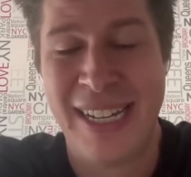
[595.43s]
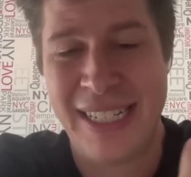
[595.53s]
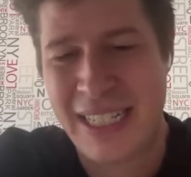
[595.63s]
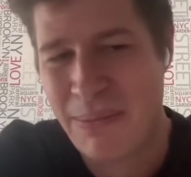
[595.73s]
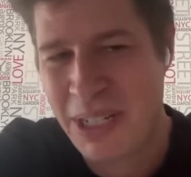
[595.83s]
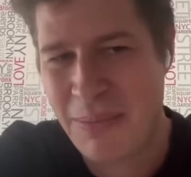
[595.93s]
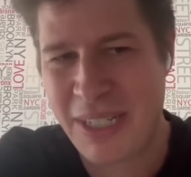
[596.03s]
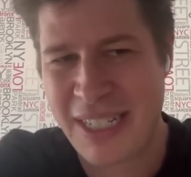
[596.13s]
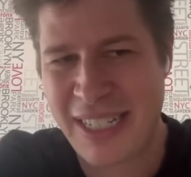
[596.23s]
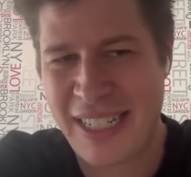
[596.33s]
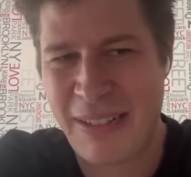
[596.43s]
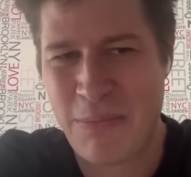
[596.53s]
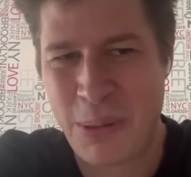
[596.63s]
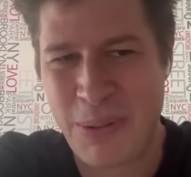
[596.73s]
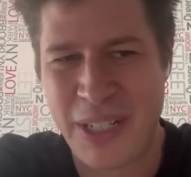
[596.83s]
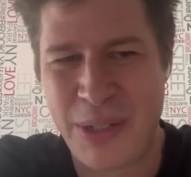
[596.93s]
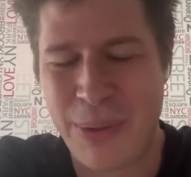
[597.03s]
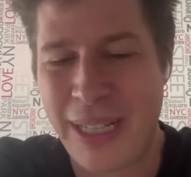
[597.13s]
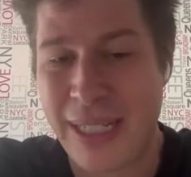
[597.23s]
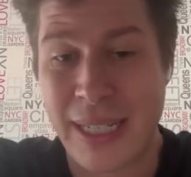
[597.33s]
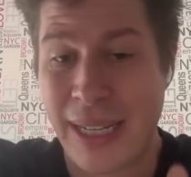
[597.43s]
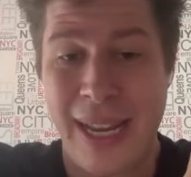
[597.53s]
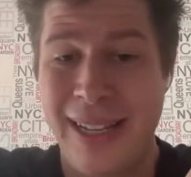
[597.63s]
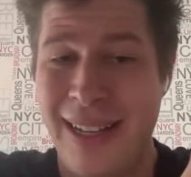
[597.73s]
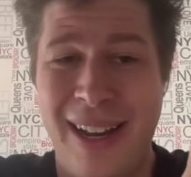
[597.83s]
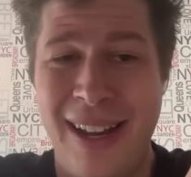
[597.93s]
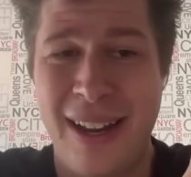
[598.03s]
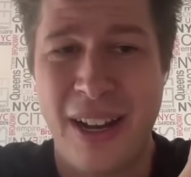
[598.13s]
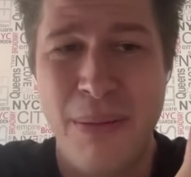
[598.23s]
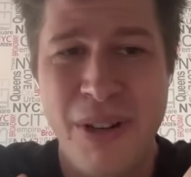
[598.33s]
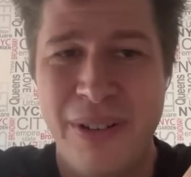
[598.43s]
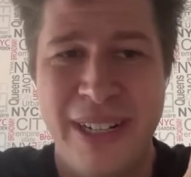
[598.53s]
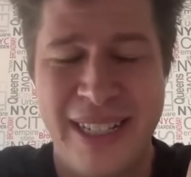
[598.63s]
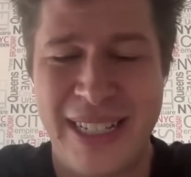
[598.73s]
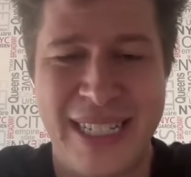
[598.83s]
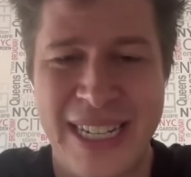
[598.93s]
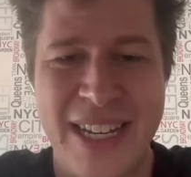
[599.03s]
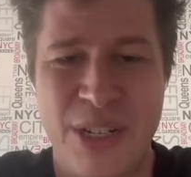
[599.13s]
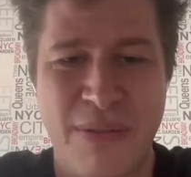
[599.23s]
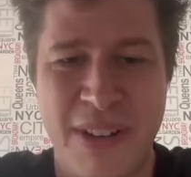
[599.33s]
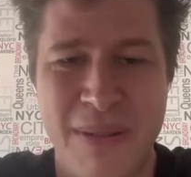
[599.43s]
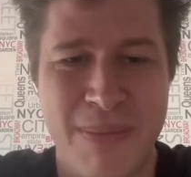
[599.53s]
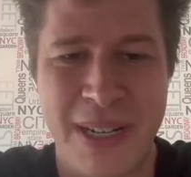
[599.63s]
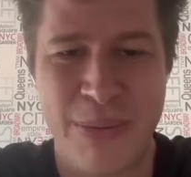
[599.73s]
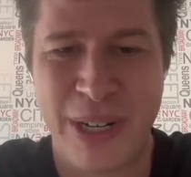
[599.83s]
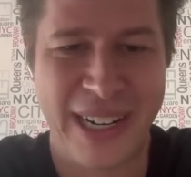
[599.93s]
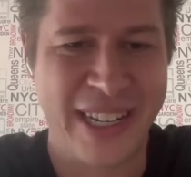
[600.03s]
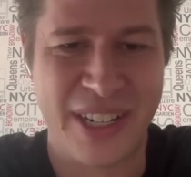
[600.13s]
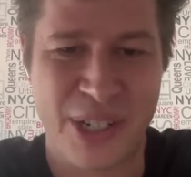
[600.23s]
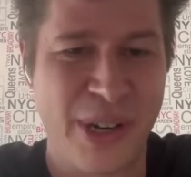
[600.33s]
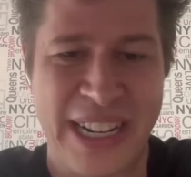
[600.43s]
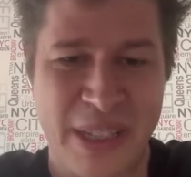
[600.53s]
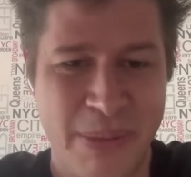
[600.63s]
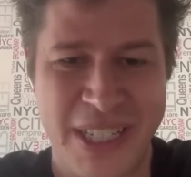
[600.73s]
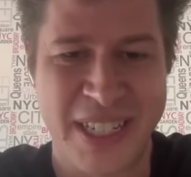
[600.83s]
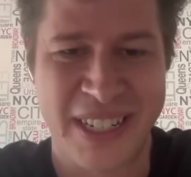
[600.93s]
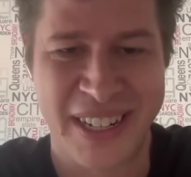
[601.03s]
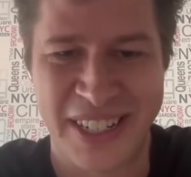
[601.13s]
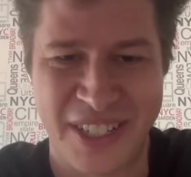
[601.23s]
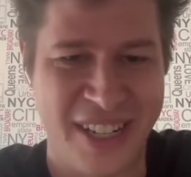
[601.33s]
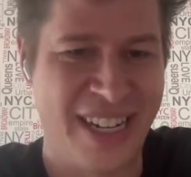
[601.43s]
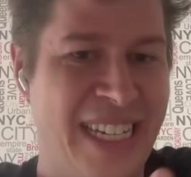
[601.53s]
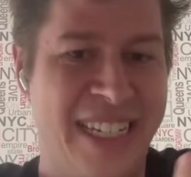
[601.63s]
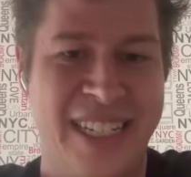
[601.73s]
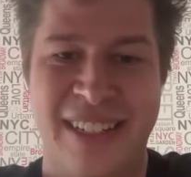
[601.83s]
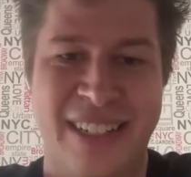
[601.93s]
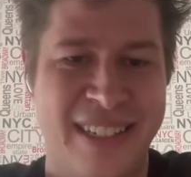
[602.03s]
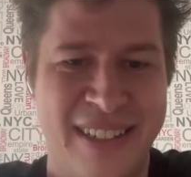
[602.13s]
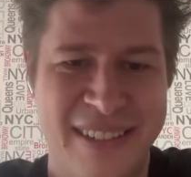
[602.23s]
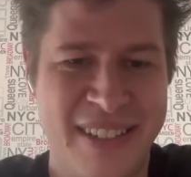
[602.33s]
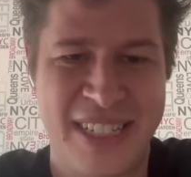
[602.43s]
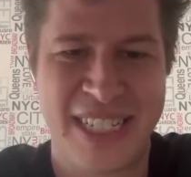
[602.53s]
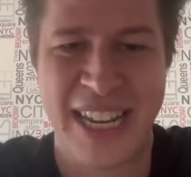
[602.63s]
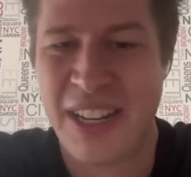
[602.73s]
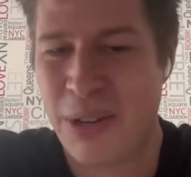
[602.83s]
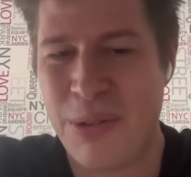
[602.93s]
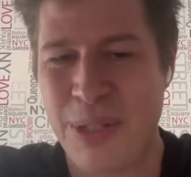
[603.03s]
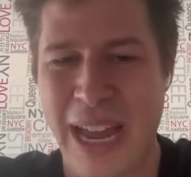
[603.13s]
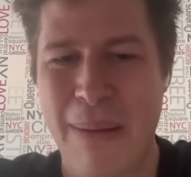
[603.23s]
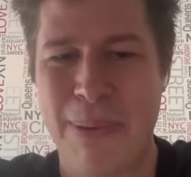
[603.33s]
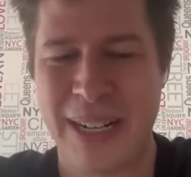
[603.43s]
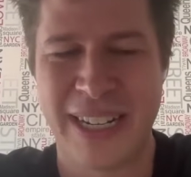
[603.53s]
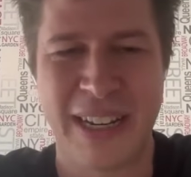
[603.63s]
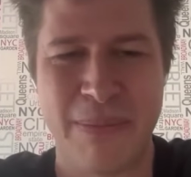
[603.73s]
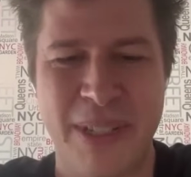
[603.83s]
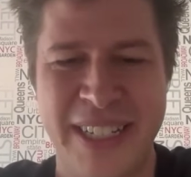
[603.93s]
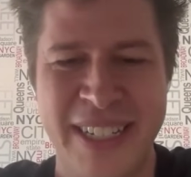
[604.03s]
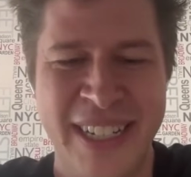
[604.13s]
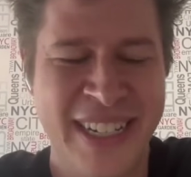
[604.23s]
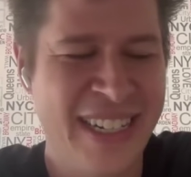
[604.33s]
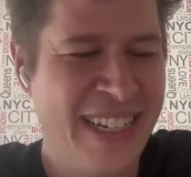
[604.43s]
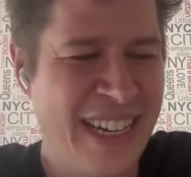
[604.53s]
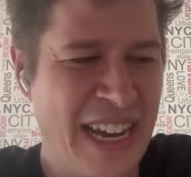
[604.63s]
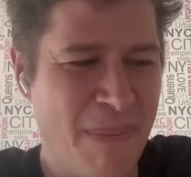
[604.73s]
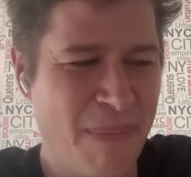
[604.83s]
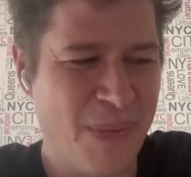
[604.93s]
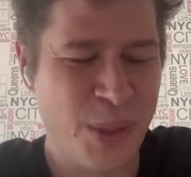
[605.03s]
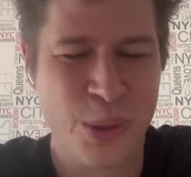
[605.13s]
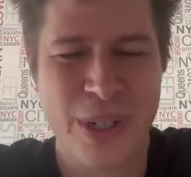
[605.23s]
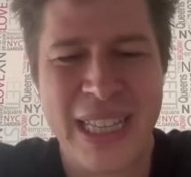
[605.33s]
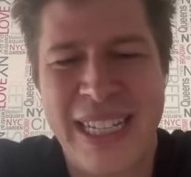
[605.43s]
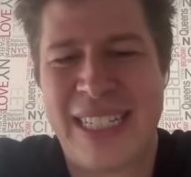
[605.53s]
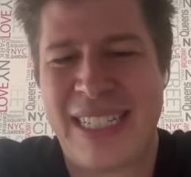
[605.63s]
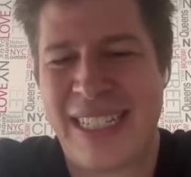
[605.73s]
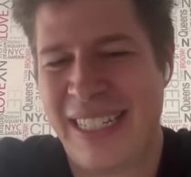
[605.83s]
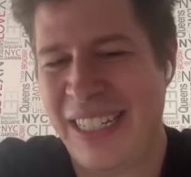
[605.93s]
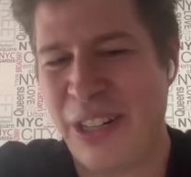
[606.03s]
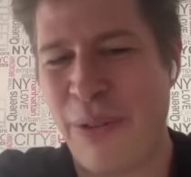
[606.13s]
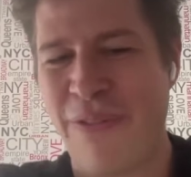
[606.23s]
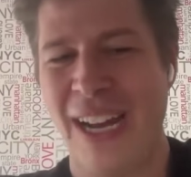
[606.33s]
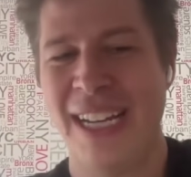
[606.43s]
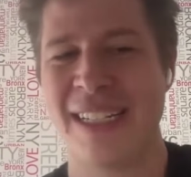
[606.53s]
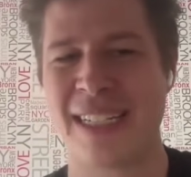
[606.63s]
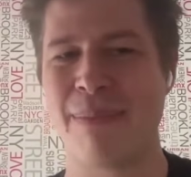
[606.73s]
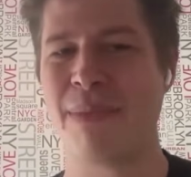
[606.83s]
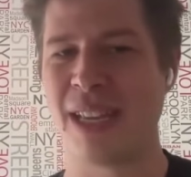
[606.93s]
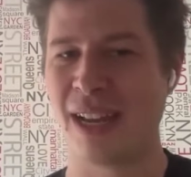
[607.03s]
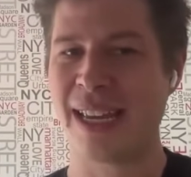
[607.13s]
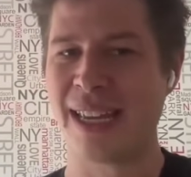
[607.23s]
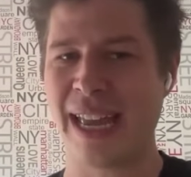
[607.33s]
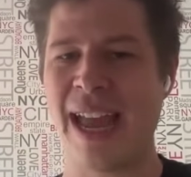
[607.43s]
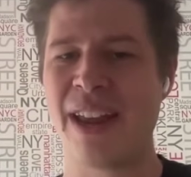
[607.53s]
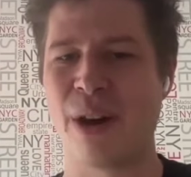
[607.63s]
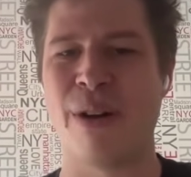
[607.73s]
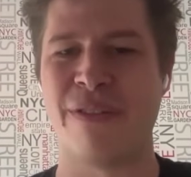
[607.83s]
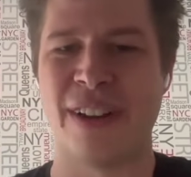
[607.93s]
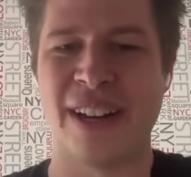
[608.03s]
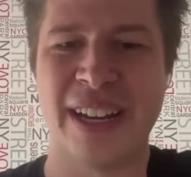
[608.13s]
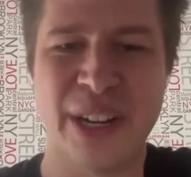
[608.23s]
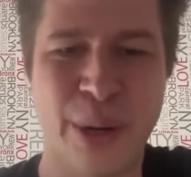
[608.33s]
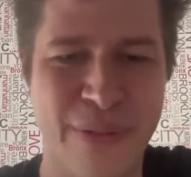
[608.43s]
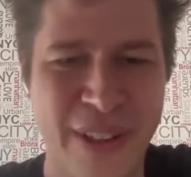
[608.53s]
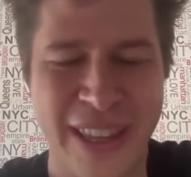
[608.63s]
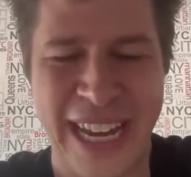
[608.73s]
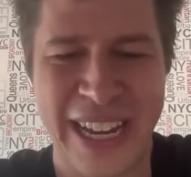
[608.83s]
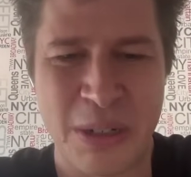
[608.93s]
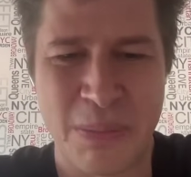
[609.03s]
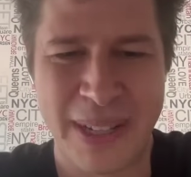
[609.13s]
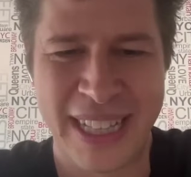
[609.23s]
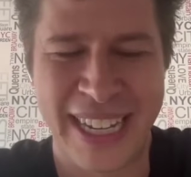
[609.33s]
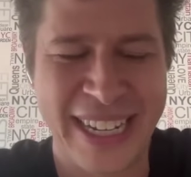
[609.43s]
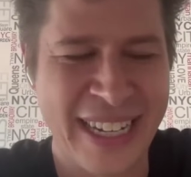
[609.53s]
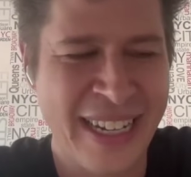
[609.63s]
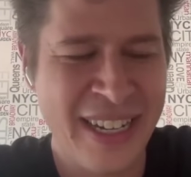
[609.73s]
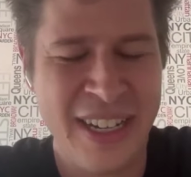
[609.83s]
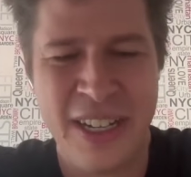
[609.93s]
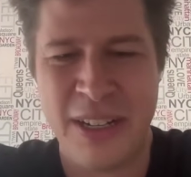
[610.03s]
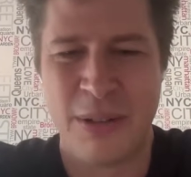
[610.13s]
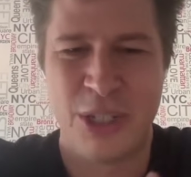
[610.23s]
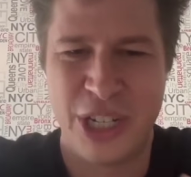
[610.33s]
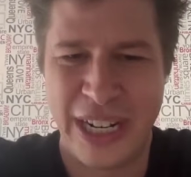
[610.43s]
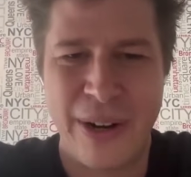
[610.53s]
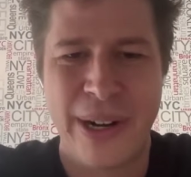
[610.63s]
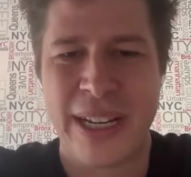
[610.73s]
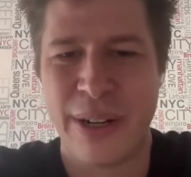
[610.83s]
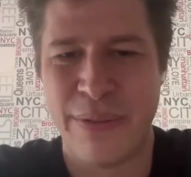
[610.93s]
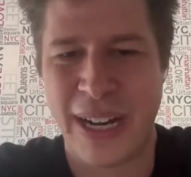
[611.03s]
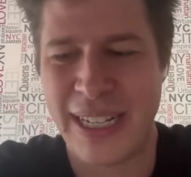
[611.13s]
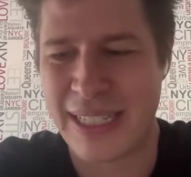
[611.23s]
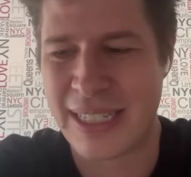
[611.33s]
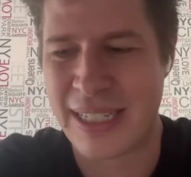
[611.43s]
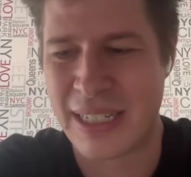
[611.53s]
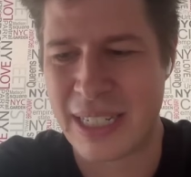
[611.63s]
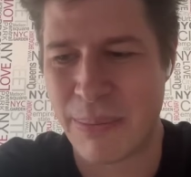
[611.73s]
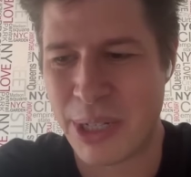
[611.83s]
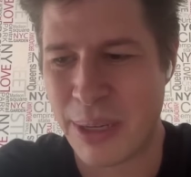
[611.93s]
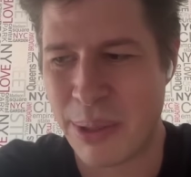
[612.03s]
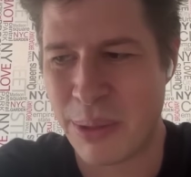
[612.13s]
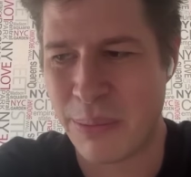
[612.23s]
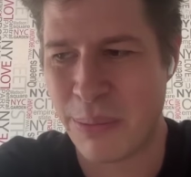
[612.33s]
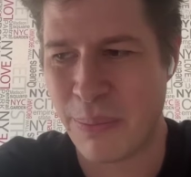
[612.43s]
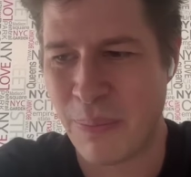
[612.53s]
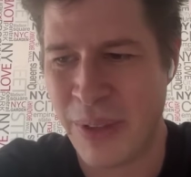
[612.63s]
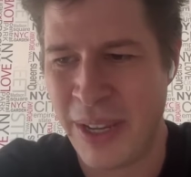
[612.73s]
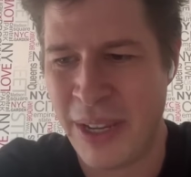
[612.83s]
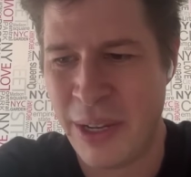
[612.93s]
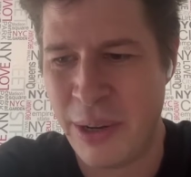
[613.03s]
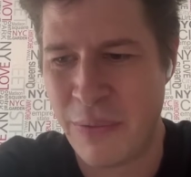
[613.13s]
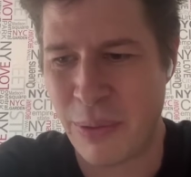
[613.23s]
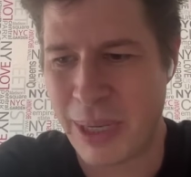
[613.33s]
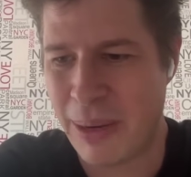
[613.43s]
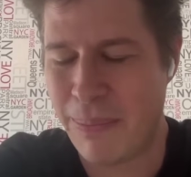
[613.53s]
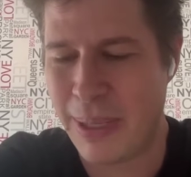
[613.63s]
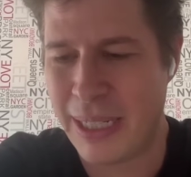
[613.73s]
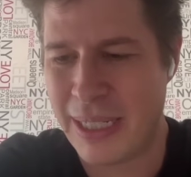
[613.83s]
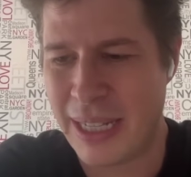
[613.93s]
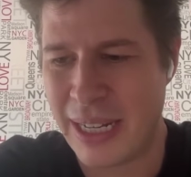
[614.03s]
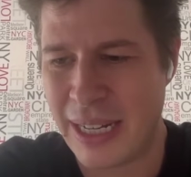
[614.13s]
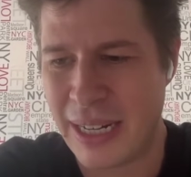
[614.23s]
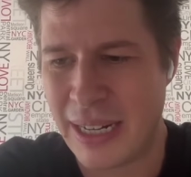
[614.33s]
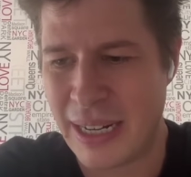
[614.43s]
And sometimes people need to realize like, hey, I'm not at the stage of company where I can attract the best. I need to take who's happy to come here. Or at least, find something I can offer and offer that. But like generic advice sometimes from companies that